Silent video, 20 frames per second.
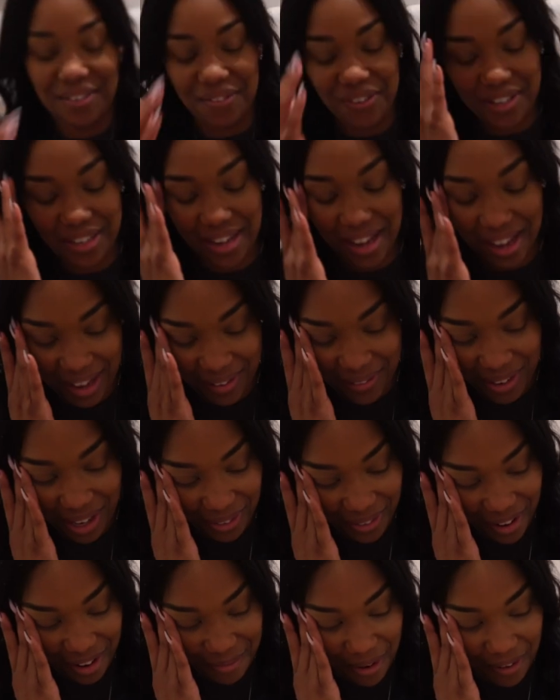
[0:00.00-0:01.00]
of her name and I
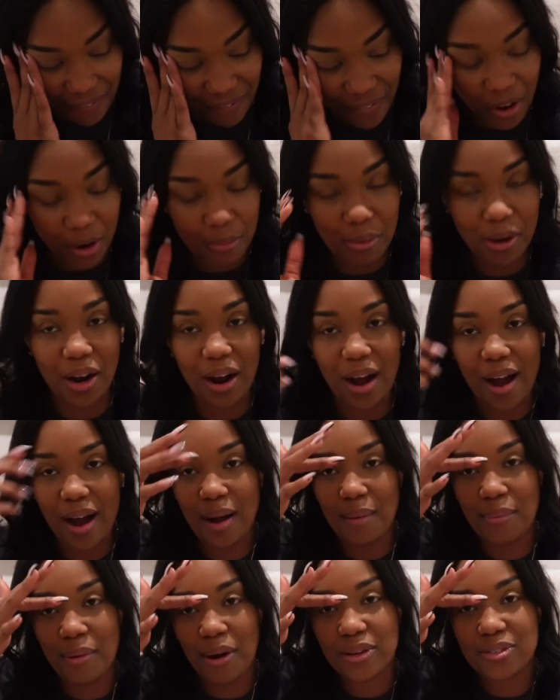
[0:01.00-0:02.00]
don't have my phone, but her
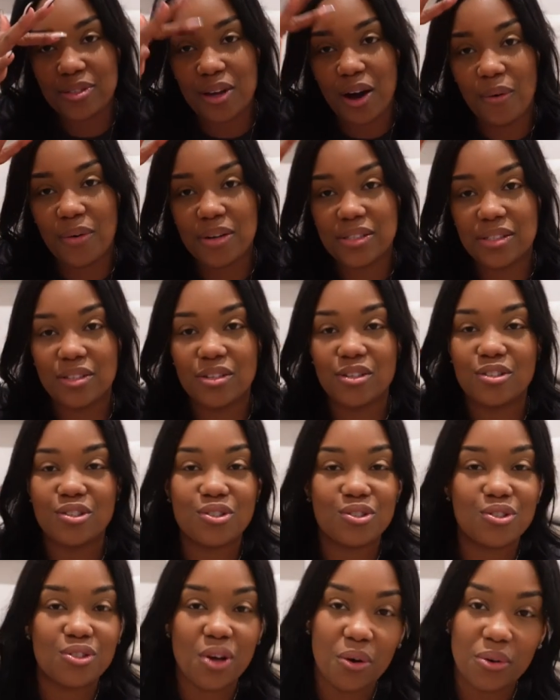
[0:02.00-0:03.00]
eyebrows always look
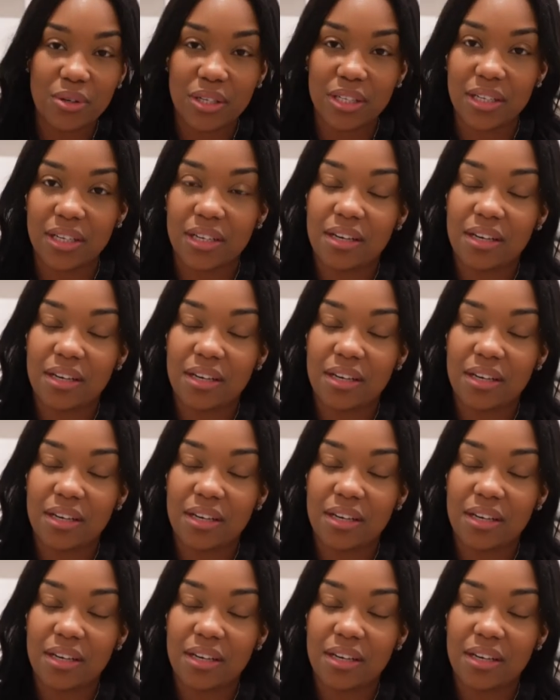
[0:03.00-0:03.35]
so good.